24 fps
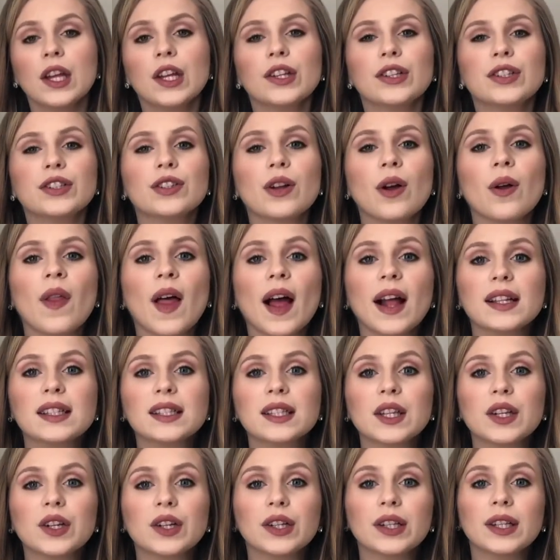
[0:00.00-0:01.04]
So
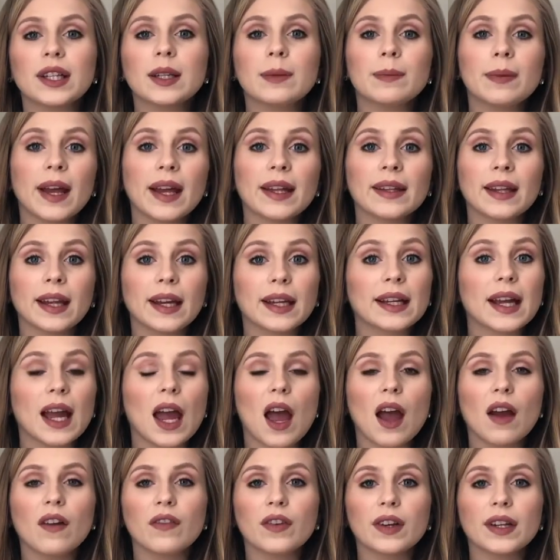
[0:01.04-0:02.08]
that's literally been like an
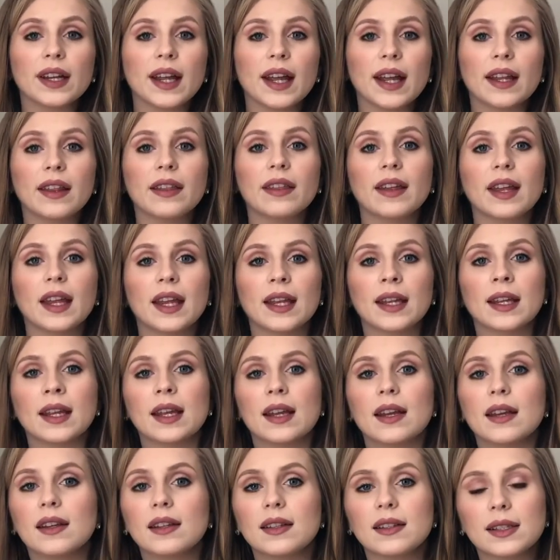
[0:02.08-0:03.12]
everyday thing,
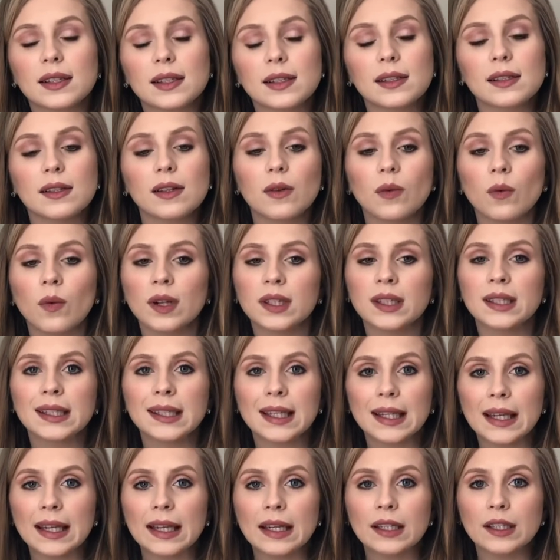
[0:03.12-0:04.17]
is once
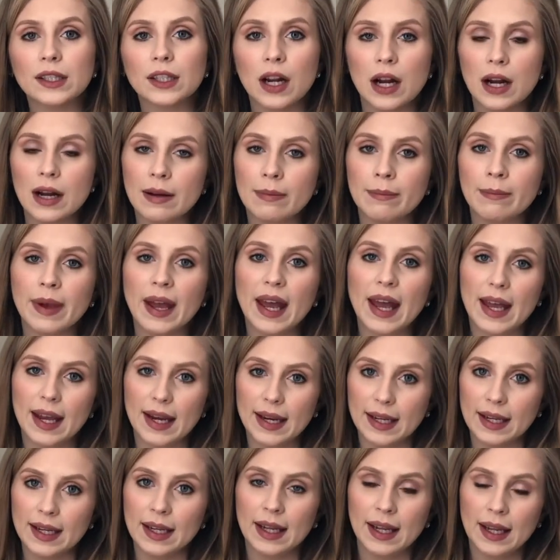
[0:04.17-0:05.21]
the kids are in
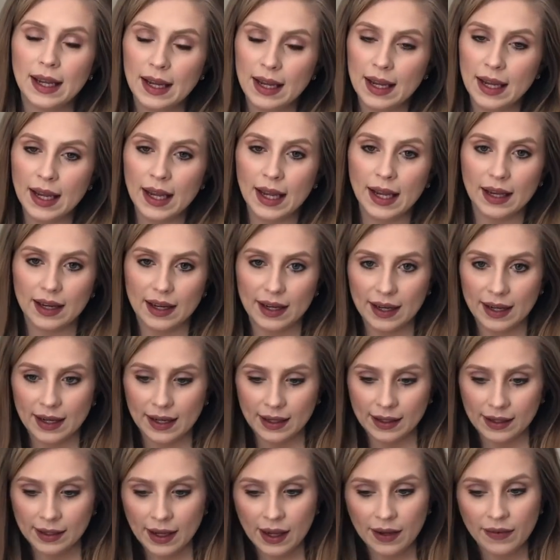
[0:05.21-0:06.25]
bed
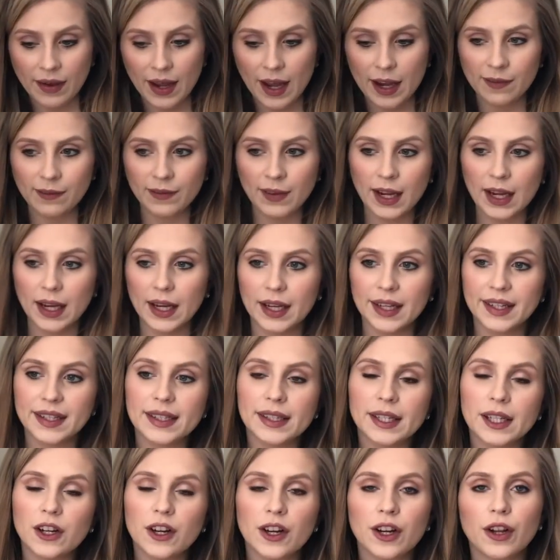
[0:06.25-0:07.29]
and I've had my
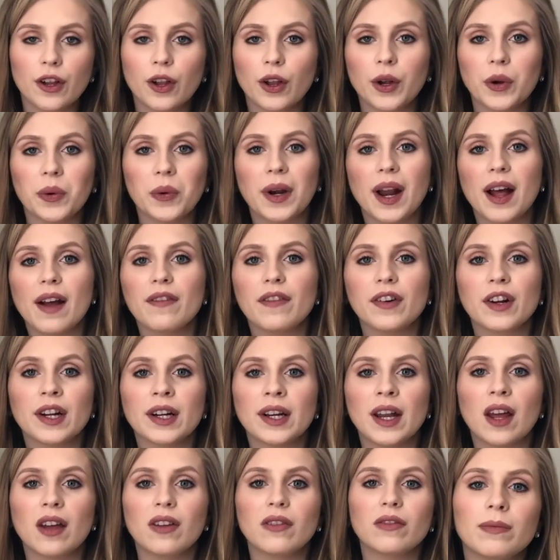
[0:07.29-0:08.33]
cereal or whatever,
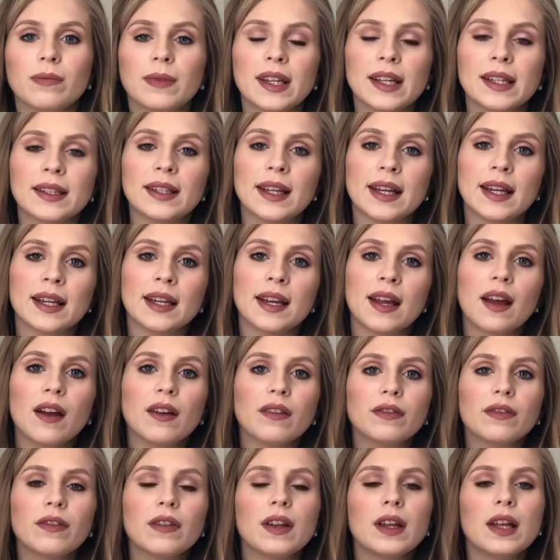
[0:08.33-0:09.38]
and me and Dan
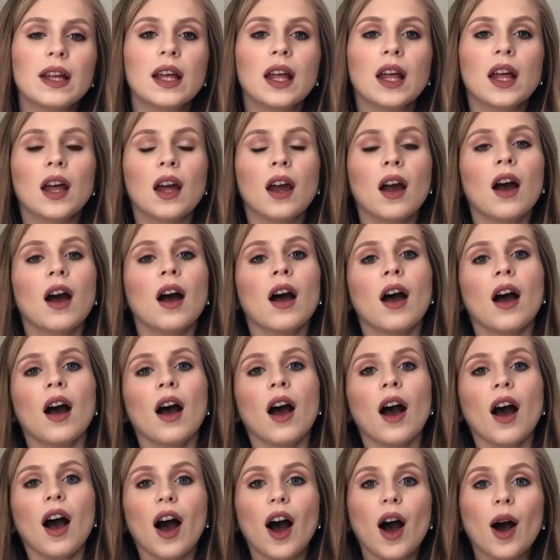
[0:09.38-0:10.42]

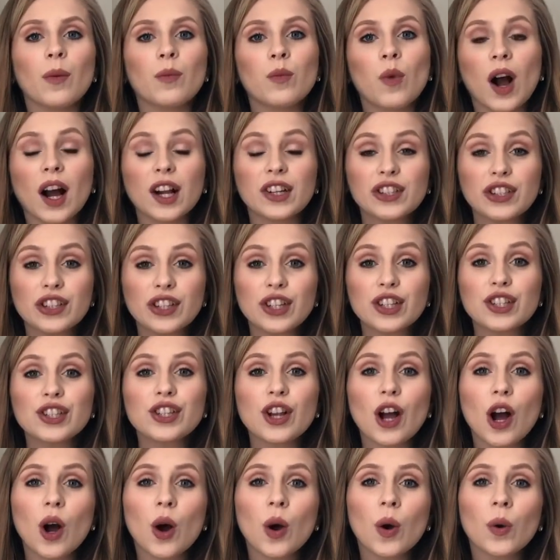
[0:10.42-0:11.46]
have watched a
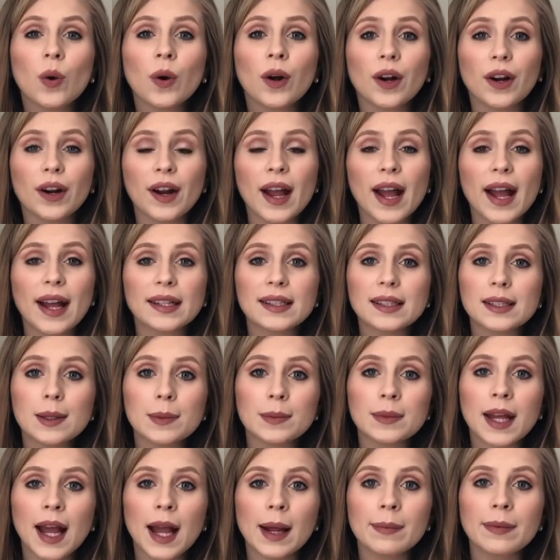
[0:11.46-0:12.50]
show or had
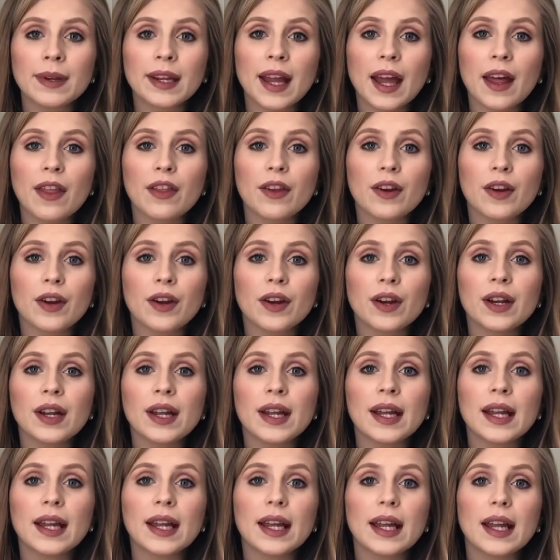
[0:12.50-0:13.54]
some time together,
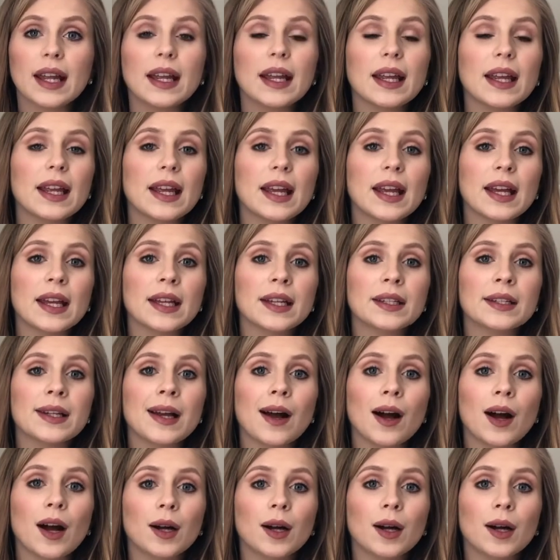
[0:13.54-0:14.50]
and